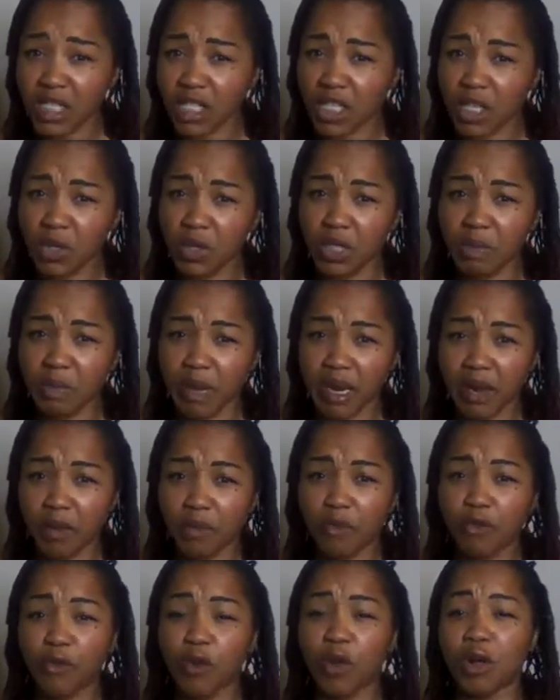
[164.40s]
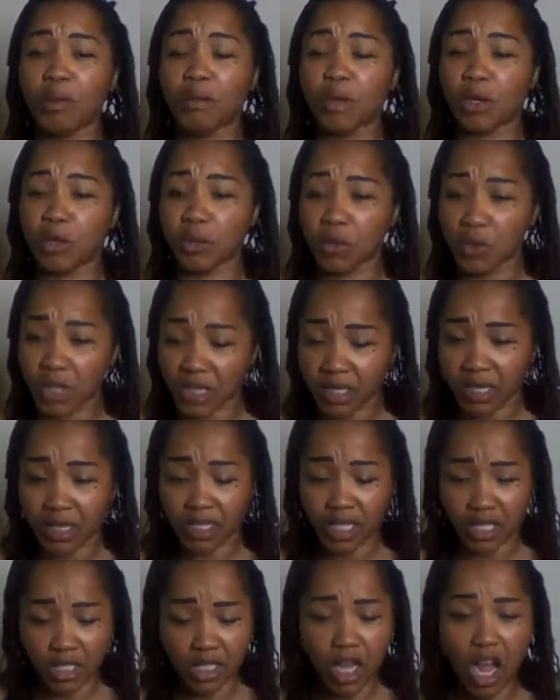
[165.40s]
excuse me, full moons,
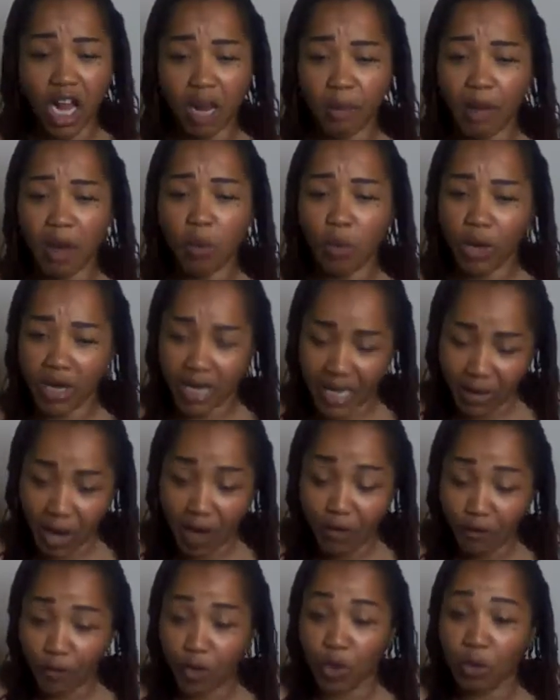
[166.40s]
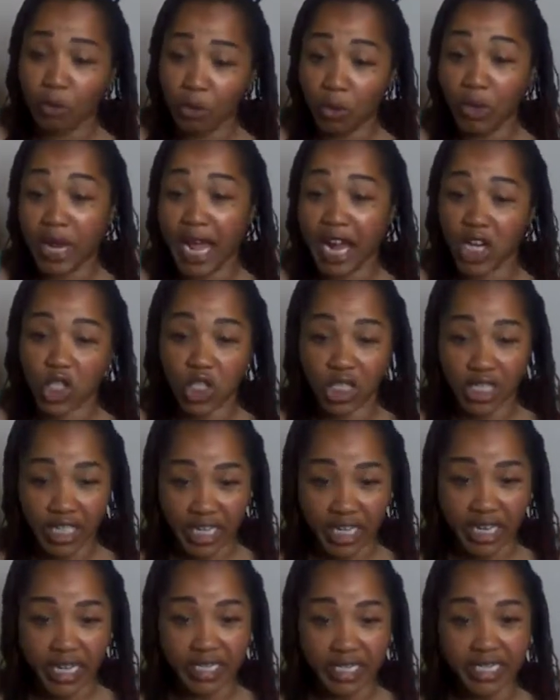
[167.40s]
just talk about what a full moon
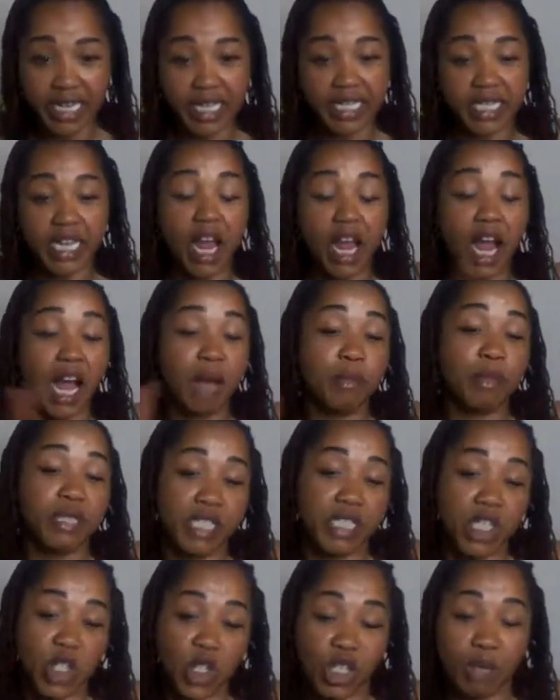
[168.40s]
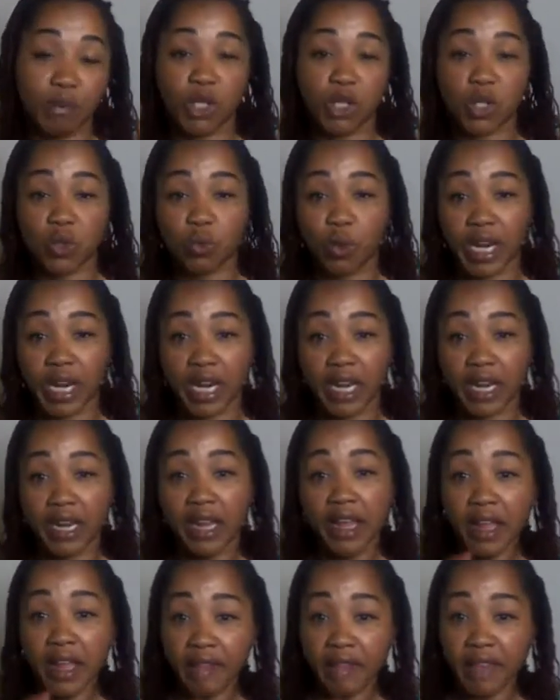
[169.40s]
actually is. It's an opposition
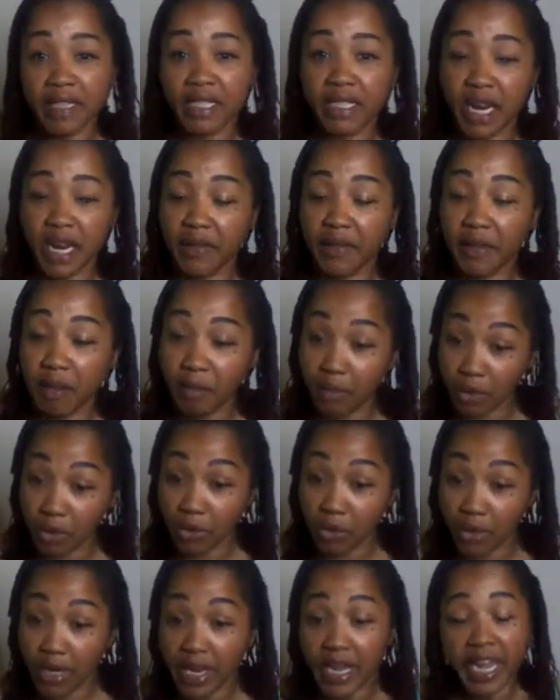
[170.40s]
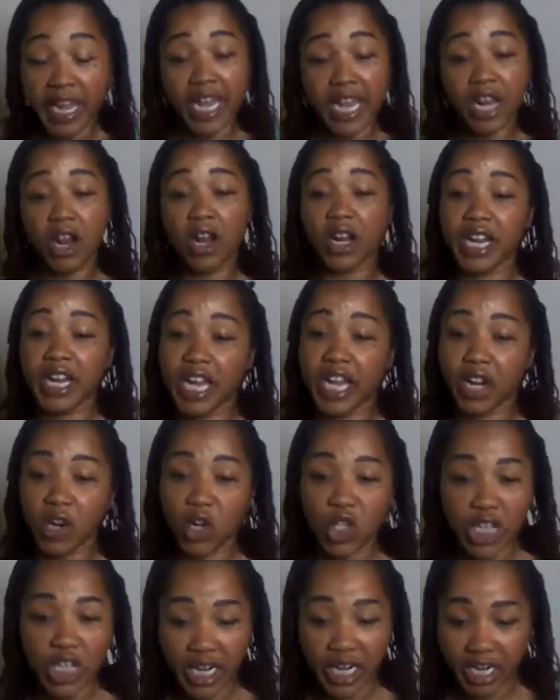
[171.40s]
between the sun and the moon. And on an
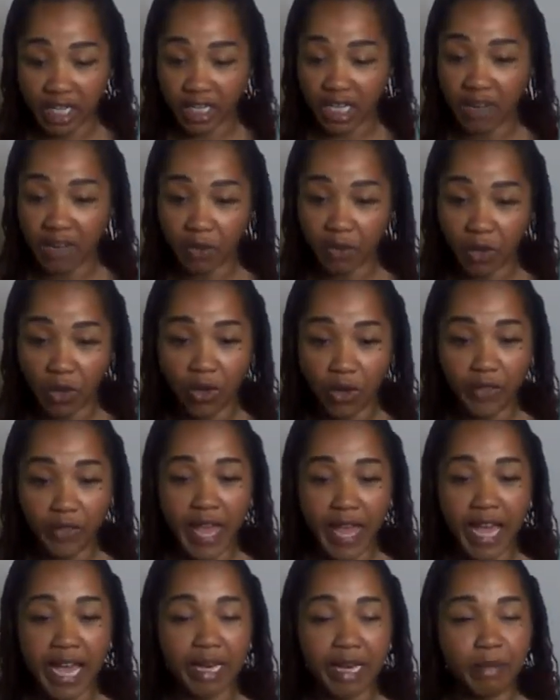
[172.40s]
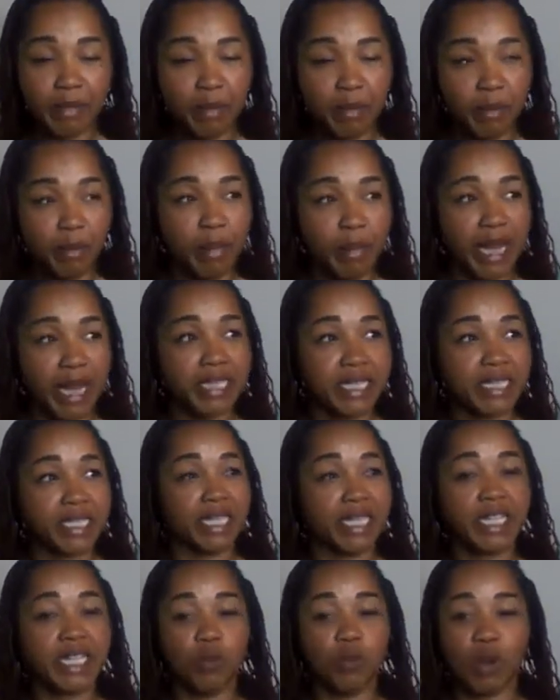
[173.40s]
energetic level, that
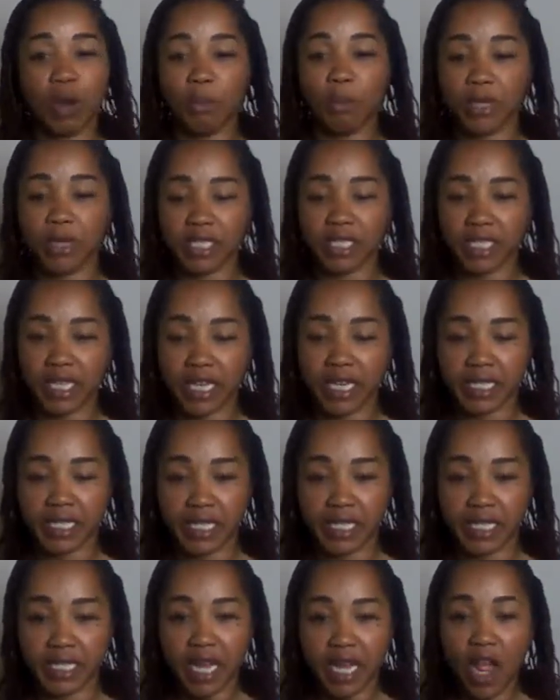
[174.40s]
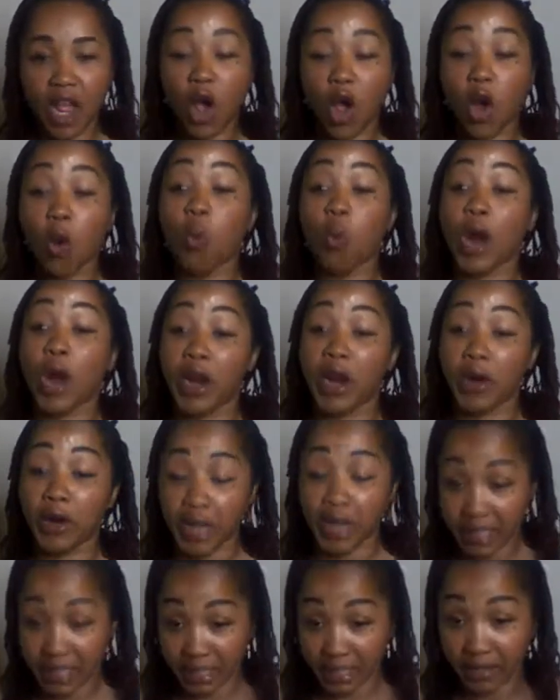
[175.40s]
basically represents
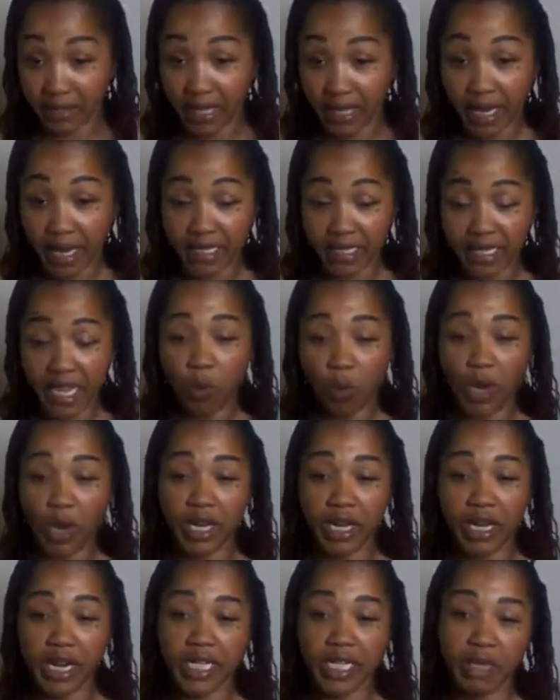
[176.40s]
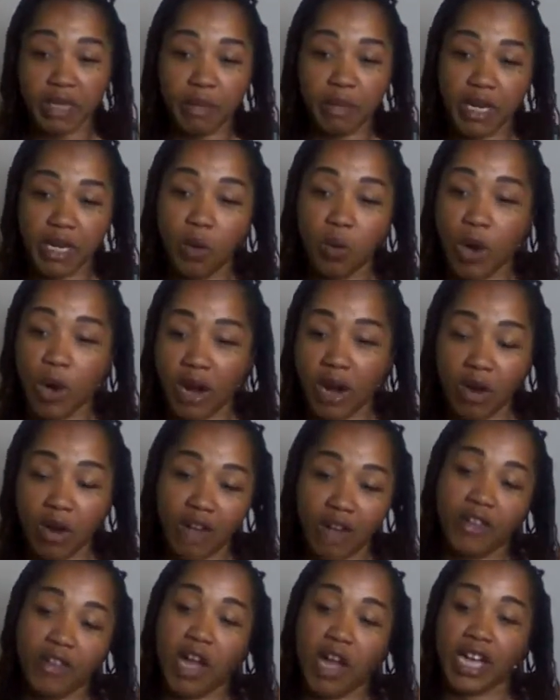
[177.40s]
awareness, things that we need to be aware
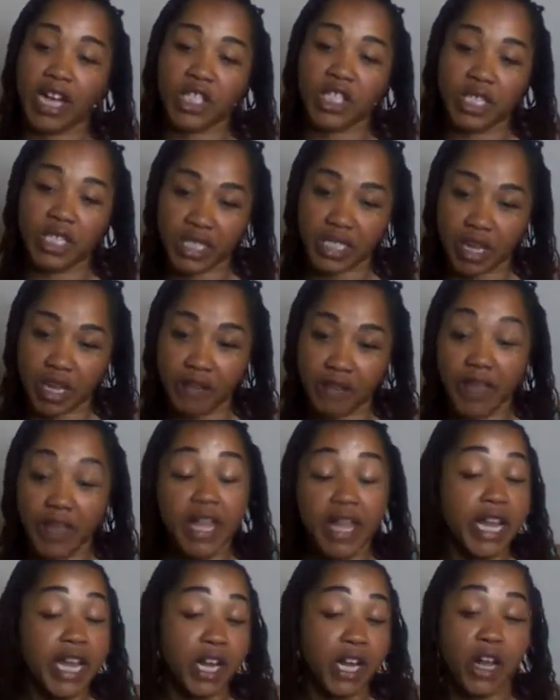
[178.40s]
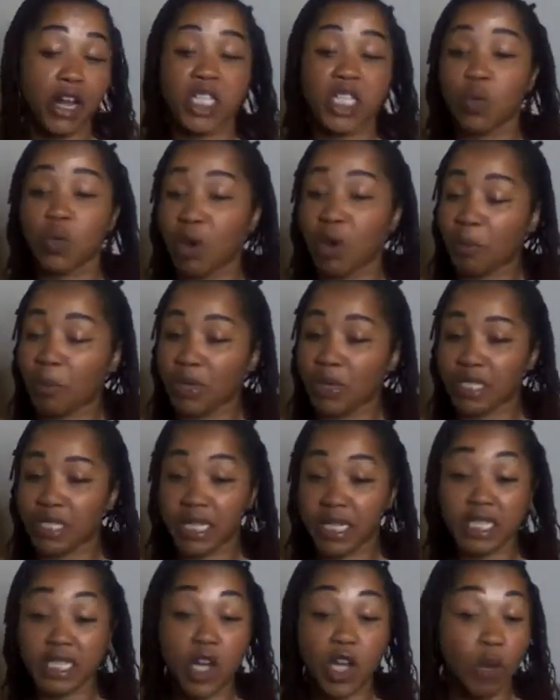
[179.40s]
of, conscious of. It also
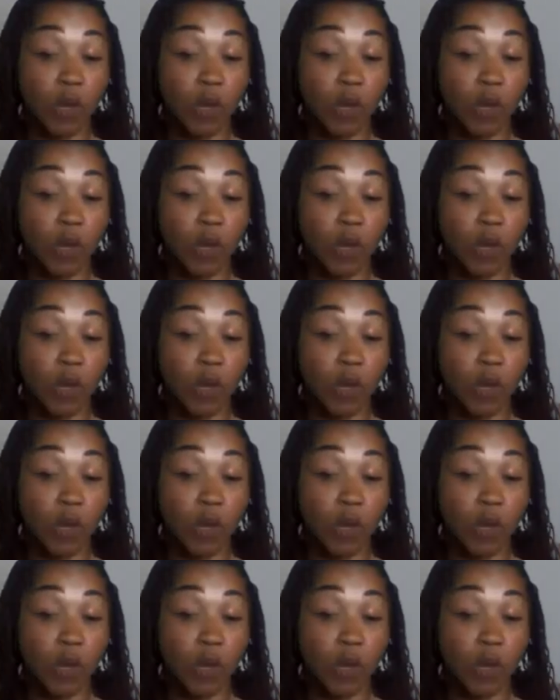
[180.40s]
represents